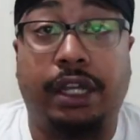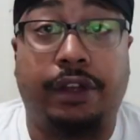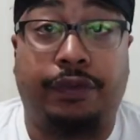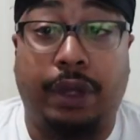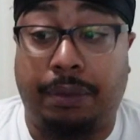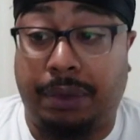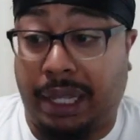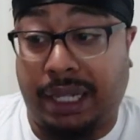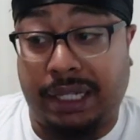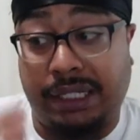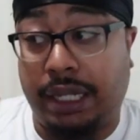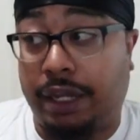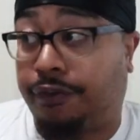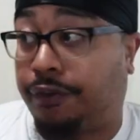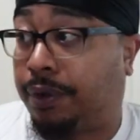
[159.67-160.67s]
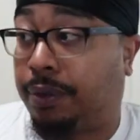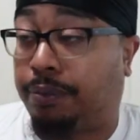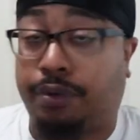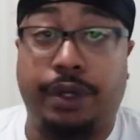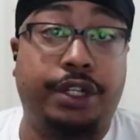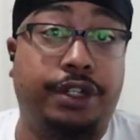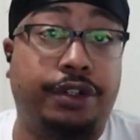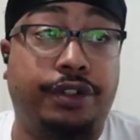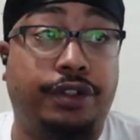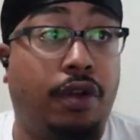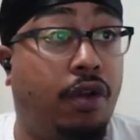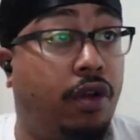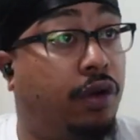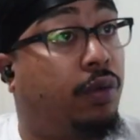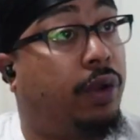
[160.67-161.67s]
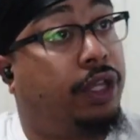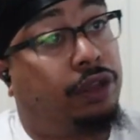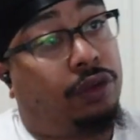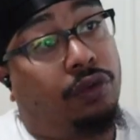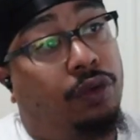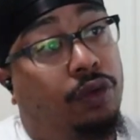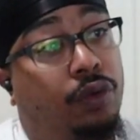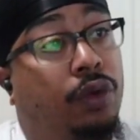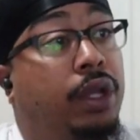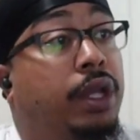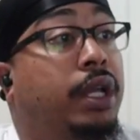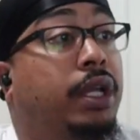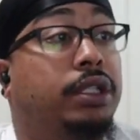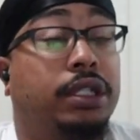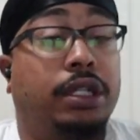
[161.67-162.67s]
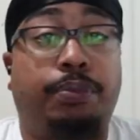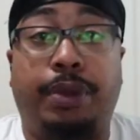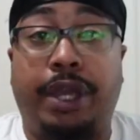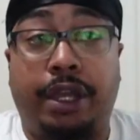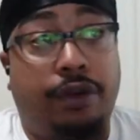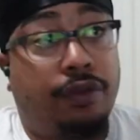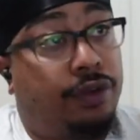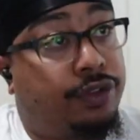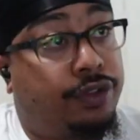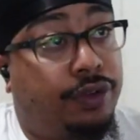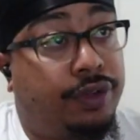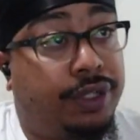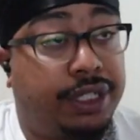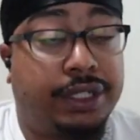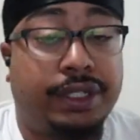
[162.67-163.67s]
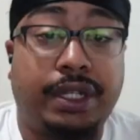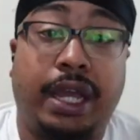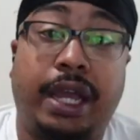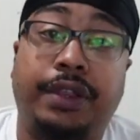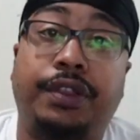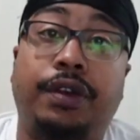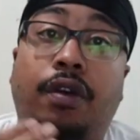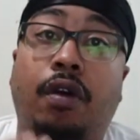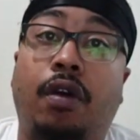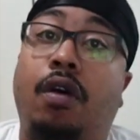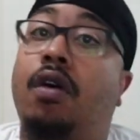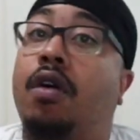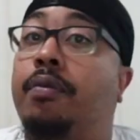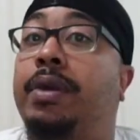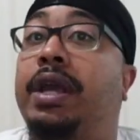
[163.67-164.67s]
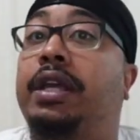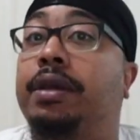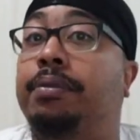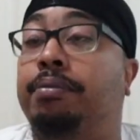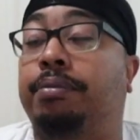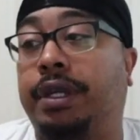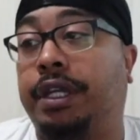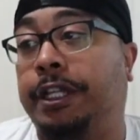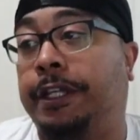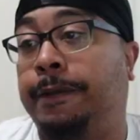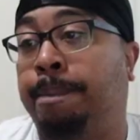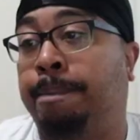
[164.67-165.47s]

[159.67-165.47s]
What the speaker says: Like I said, from the preachers all the way through to the panderers on this side. They're all making money.